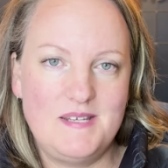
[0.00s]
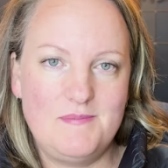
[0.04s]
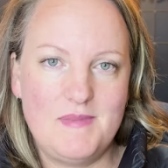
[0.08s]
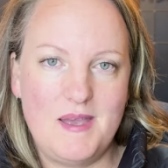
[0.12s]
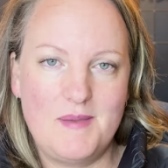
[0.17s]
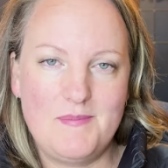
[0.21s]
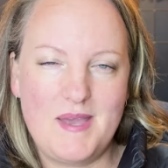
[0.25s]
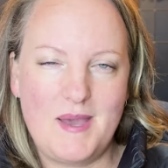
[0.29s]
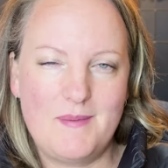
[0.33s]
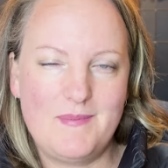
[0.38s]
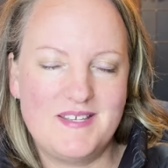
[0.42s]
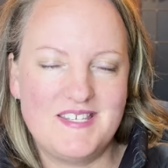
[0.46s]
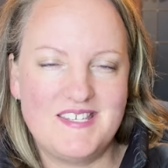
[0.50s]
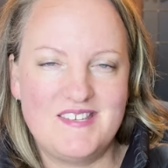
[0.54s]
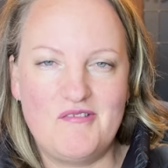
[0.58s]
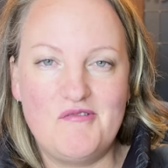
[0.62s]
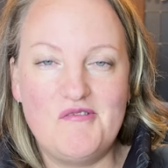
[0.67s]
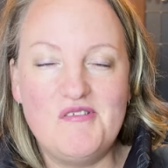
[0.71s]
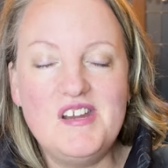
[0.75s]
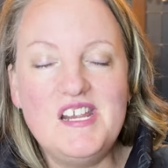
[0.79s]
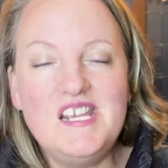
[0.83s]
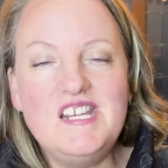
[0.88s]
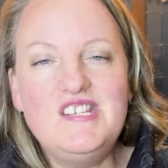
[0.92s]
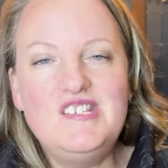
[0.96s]
Maybe I must
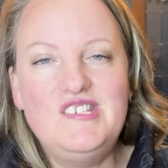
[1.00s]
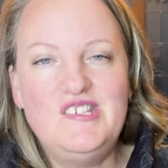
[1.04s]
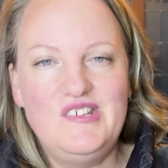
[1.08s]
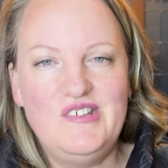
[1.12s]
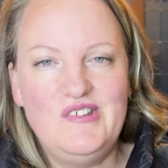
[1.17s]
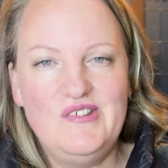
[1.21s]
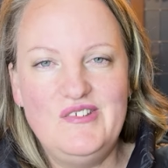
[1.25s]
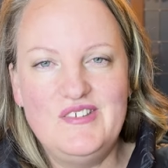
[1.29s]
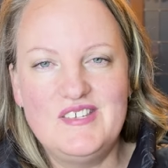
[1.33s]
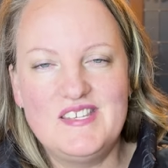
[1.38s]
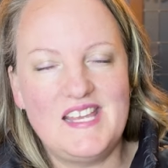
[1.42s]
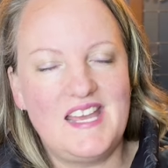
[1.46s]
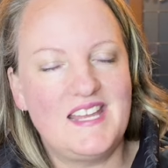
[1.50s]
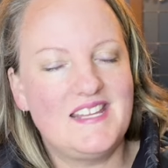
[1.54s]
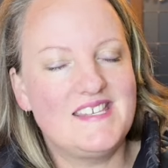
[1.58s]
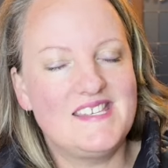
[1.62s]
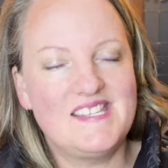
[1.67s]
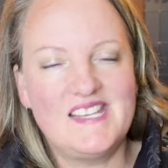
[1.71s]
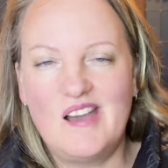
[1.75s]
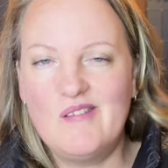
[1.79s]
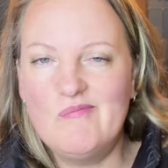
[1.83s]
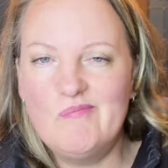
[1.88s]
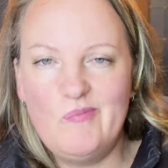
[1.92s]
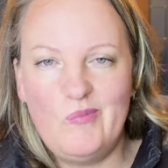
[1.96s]
redo at
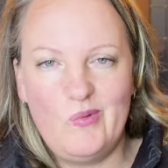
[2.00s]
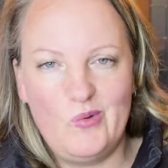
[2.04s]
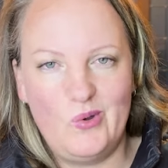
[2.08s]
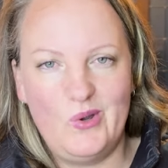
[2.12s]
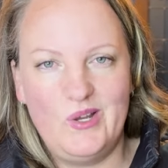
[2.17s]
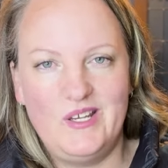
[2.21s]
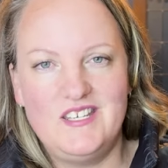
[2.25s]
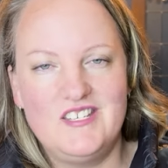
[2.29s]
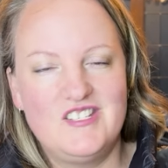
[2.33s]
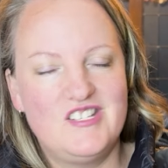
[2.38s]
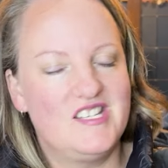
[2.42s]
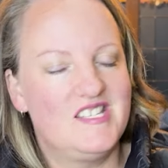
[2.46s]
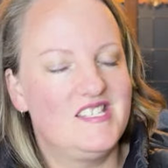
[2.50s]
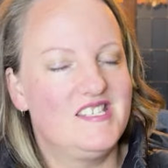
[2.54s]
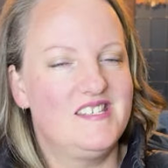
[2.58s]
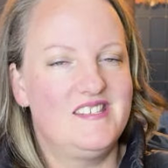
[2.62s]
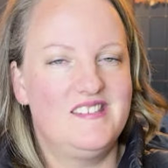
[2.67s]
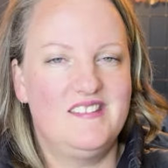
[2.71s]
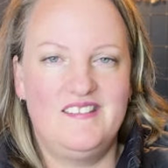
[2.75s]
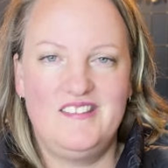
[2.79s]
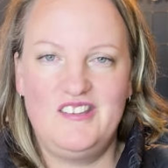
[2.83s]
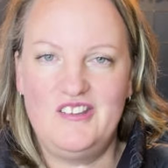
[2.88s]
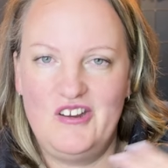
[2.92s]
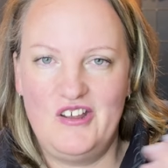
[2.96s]
some point just,
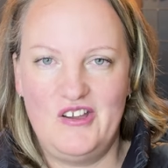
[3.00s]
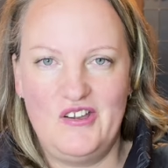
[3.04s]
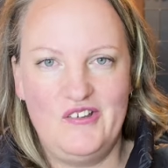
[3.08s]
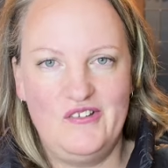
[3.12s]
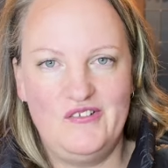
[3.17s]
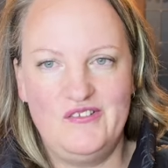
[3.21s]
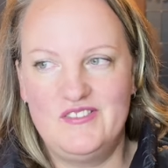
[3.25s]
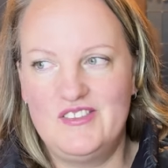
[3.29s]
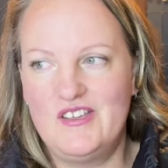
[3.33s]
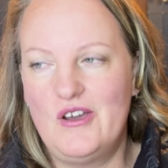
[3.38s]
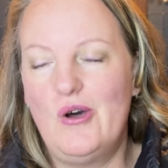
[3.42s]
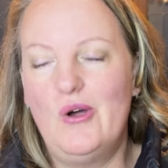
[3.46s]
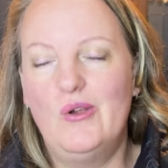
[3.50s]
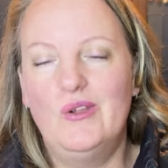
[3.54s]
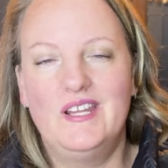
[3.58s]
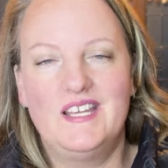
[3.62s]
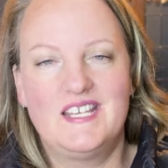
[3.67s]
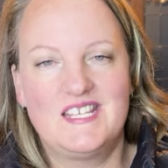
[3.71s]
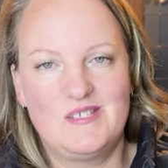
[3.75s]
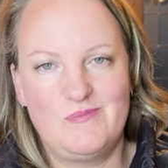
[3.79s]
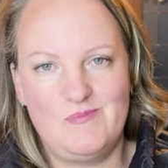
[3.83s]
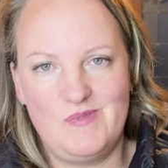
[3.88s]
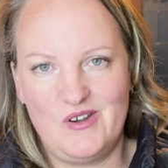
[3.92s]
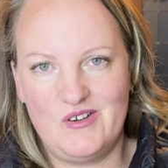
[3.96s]
the whole
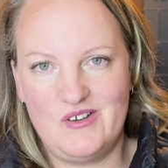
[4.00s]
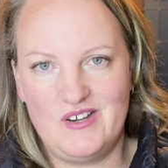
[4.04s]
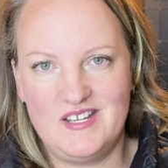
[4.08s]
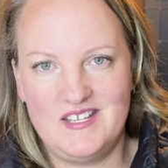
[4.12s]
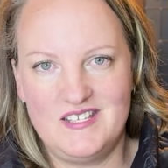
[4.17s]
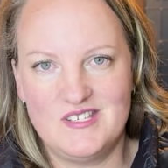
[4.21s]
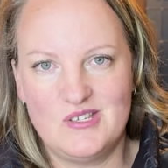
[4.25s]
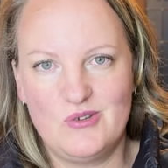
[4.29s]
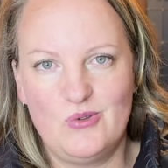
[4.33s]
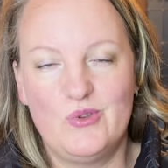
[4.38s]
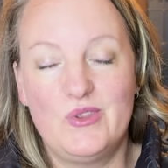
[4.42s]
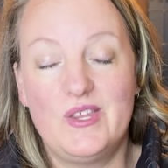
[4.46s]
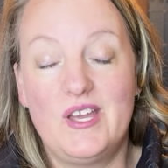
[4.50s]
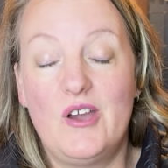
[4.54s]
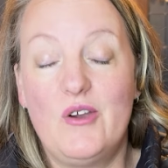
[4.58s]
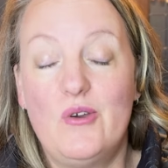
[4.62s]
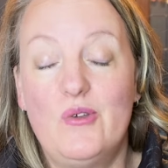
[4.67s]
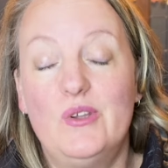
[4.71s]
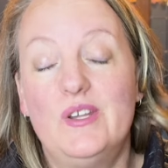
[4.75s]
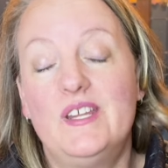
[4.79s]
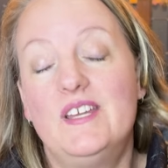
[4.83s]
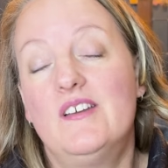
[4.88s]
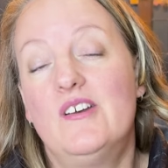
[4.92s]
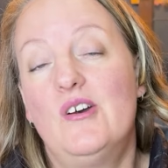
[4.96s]
experience or the
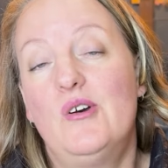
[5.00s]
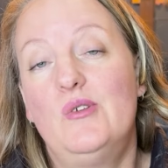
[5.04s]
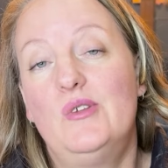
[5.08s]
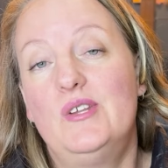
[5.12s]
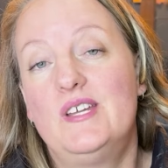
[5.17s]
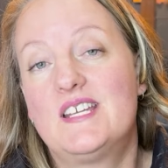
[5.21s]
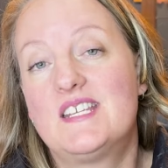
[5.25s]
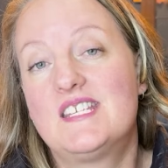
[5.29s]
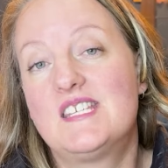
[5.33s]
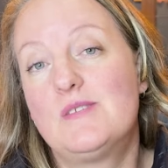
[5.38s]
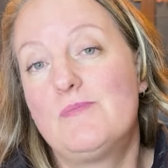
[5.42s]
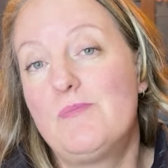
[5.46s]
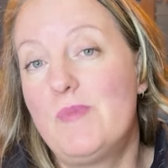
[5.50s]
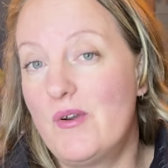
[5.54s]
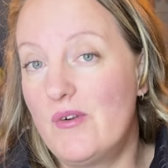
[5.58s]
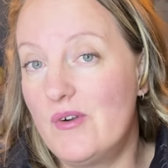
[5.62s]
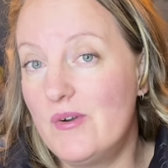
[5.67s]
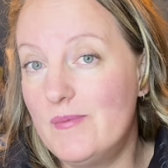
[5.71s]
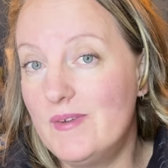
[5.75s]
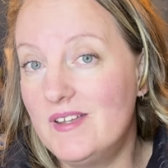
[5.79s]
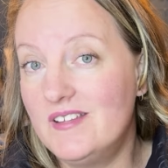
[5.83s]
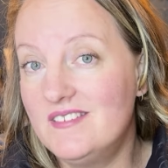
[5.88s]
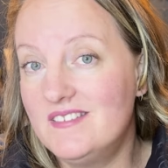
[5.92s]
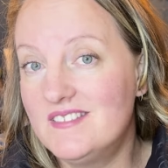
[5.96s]
whole
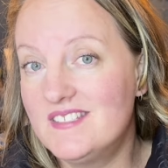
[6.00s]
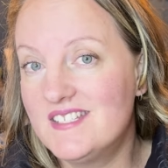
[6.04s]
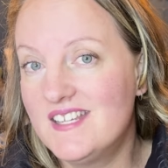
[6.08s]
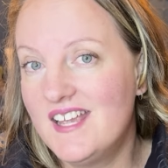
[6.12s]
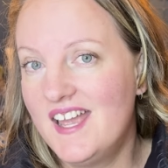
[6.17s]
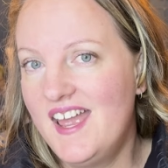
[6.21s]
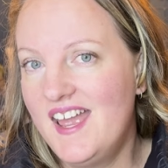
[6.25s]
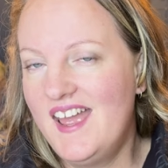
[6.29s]
experiment